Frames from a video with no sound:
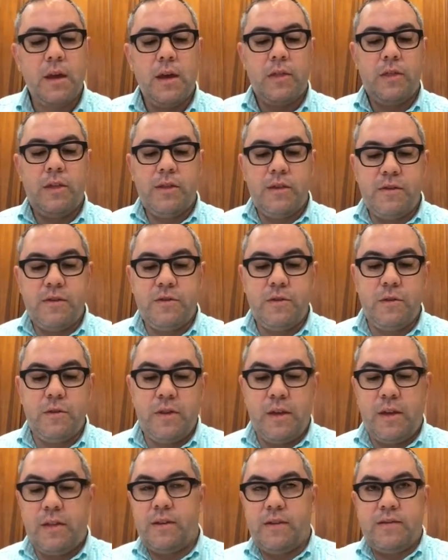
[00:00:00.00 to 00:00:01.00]
That these two,
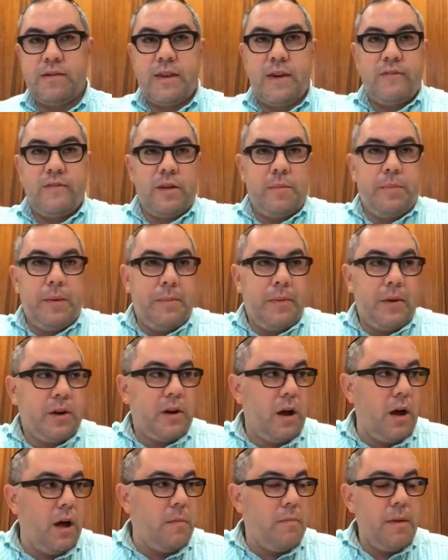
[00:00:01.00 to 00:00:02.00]
the 70 people
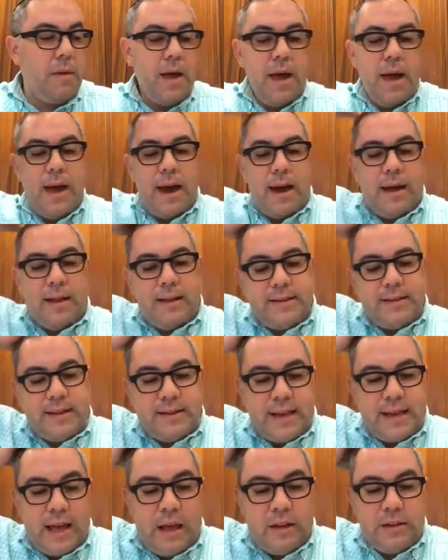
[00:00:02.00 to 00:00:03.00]
come, and it's
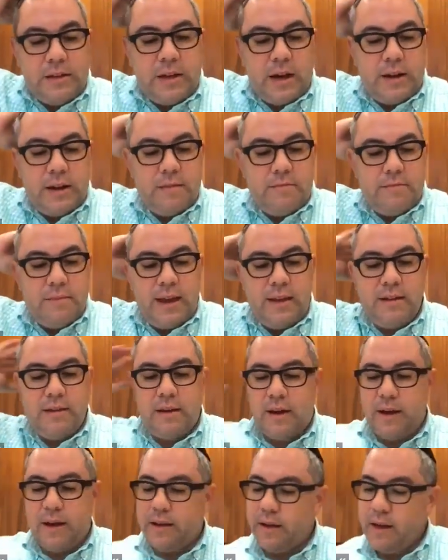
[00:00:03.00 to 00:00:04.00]
just Eldad and
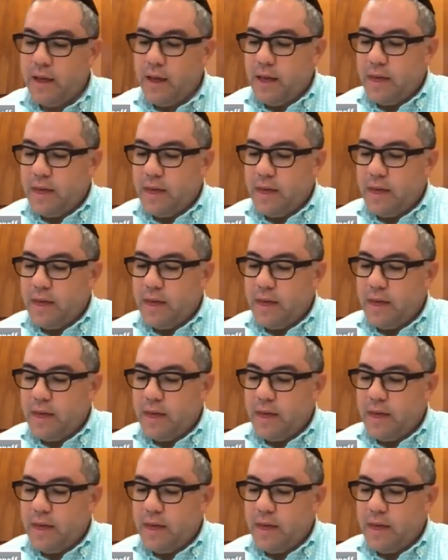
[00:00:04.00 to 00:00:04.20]
Medad.